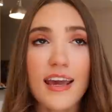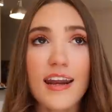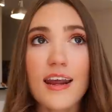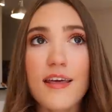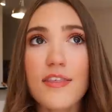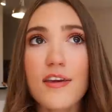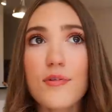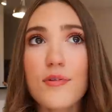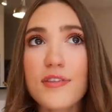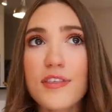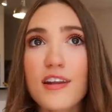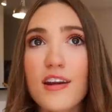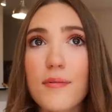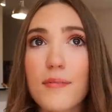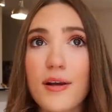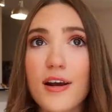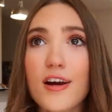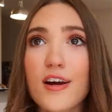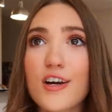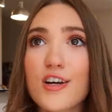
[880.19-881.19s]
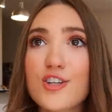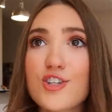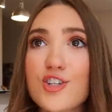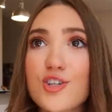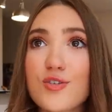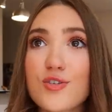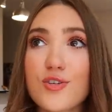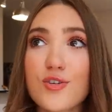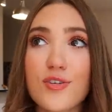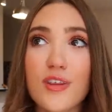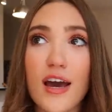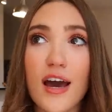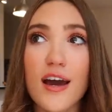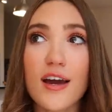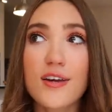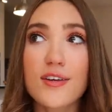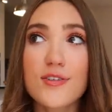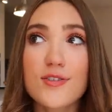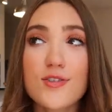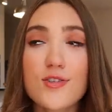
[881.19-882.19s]
And I think within a marriage, you do
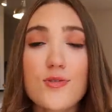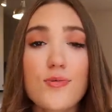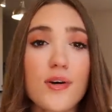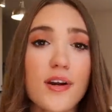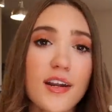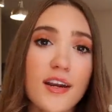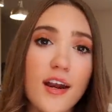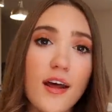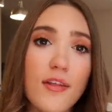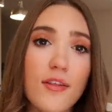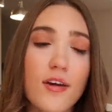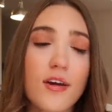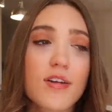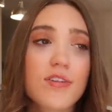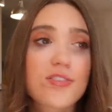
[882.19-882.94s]
that to one another.